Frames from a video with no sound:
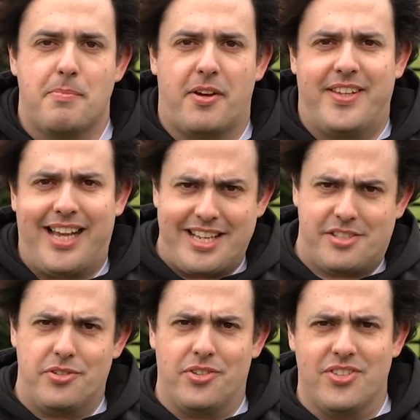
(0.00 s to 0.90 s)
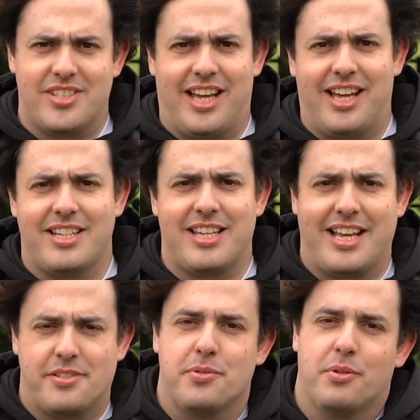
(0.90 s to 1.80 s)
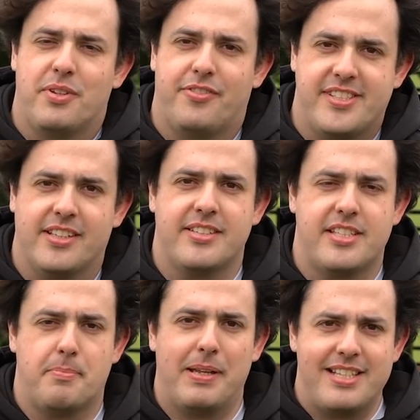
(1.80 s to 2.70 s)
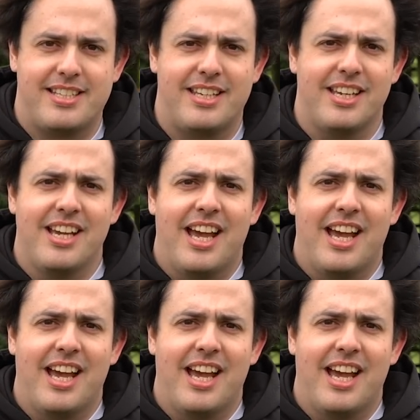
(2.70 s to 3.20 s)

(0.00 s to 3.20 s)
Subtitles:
Both the astronaut and astronaut with physical disability